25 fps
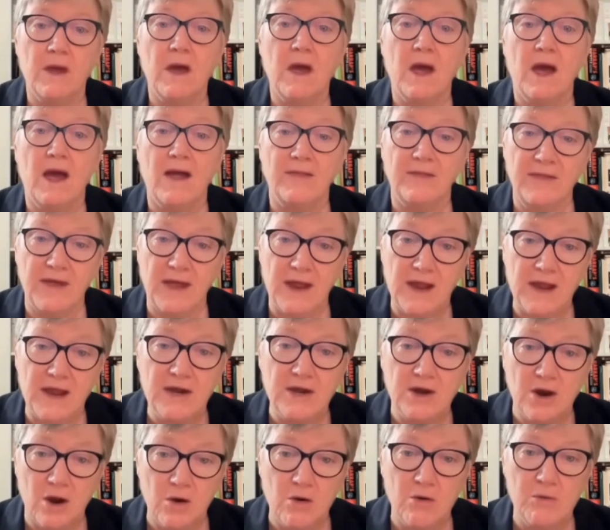and they
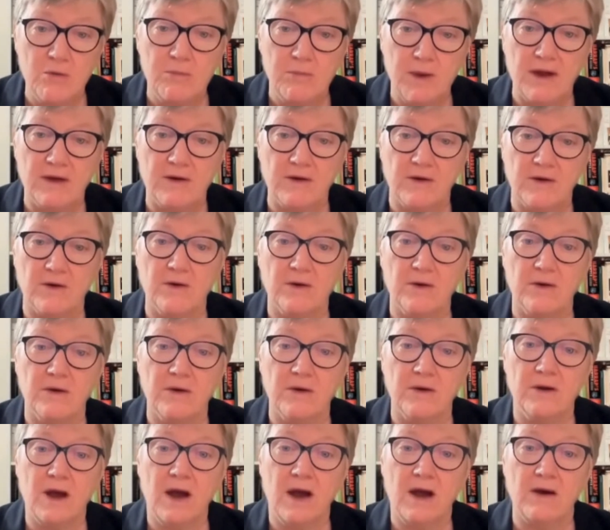know better
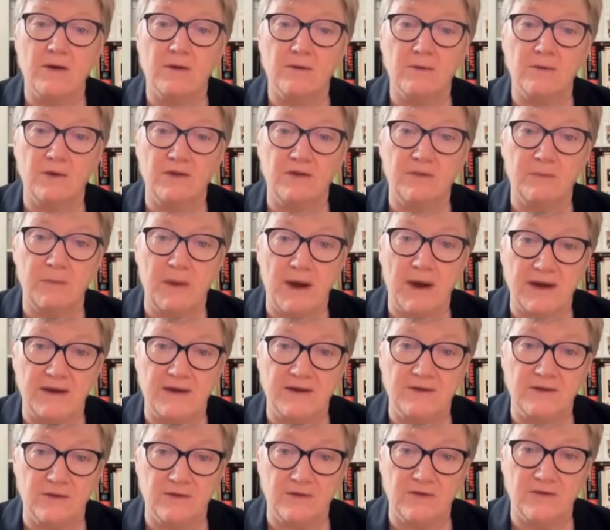how to respond to
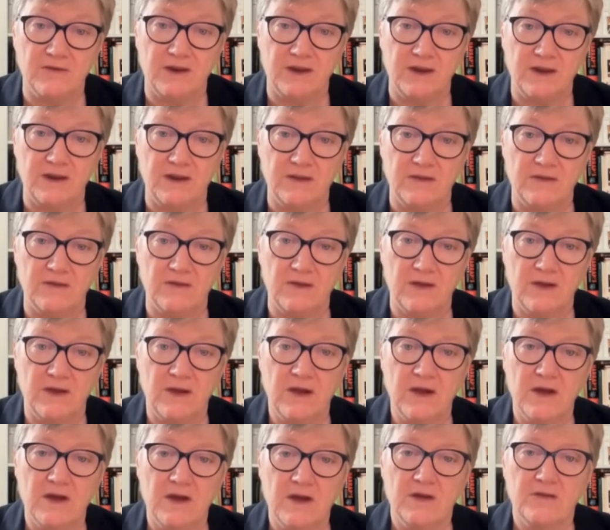those needs.
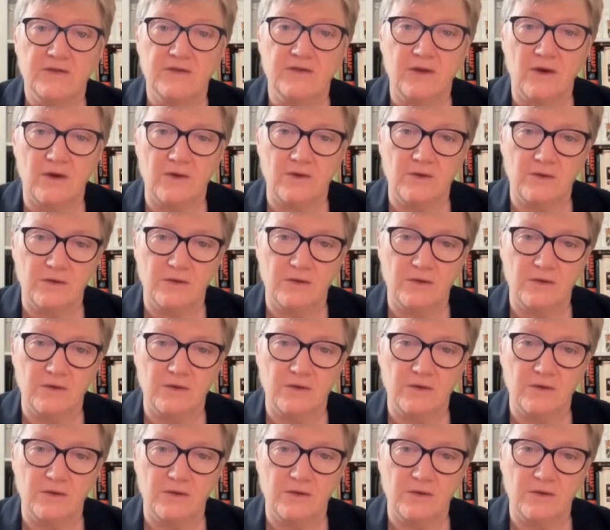So